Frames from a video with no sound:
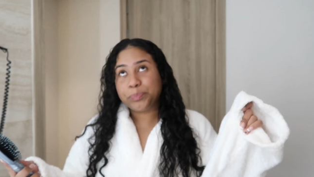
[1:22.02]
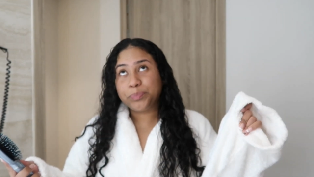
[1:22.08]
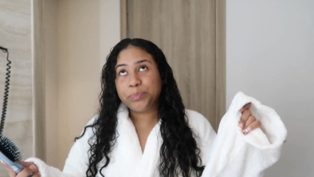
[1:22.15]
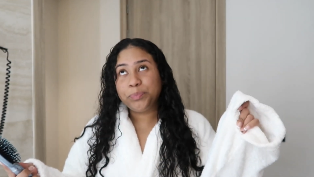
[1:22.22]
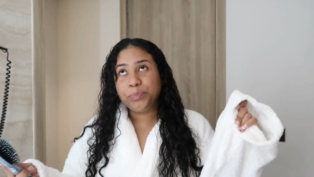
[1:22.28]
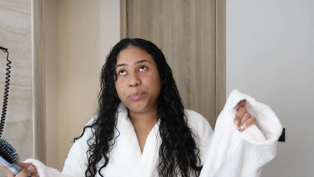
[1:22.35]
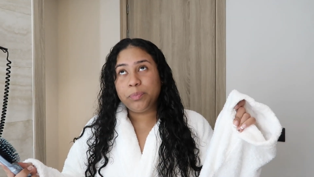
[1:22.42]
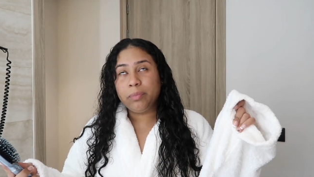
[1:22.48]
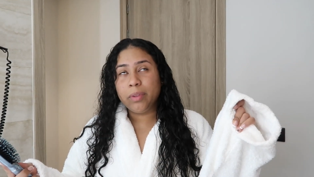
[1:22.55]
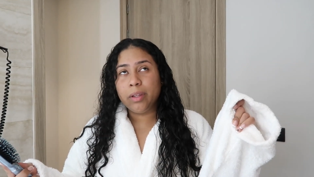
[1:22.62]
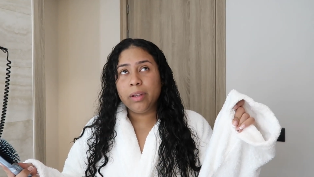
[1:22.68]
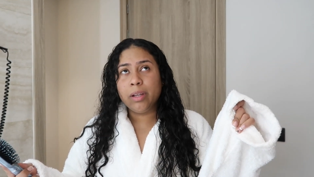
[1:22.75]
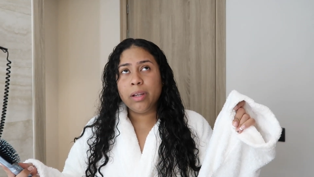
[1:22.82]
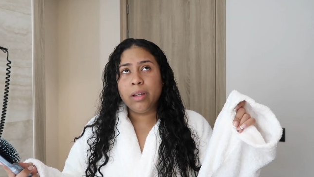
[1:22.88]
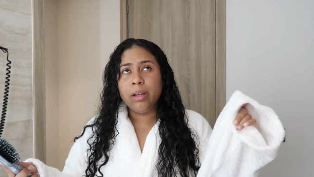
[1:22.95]

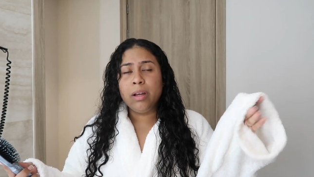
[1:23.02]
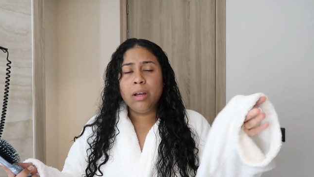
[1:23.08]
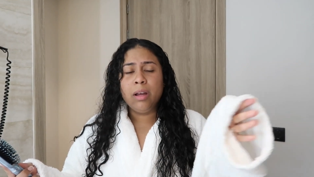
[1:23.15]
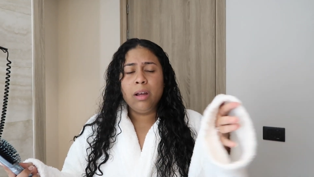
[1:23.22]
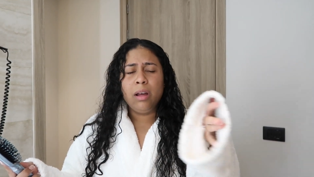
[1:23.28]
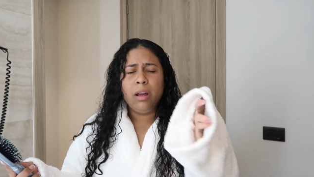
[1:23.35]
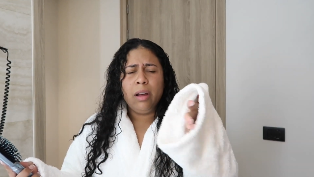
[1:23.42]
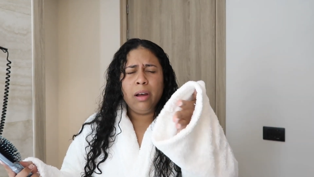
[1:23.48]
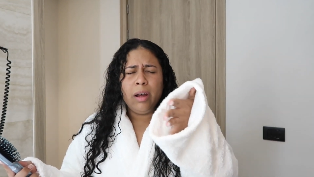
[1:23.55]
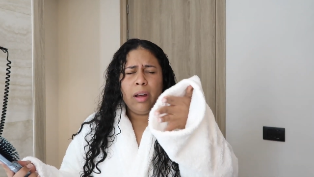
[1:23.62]
[no speech]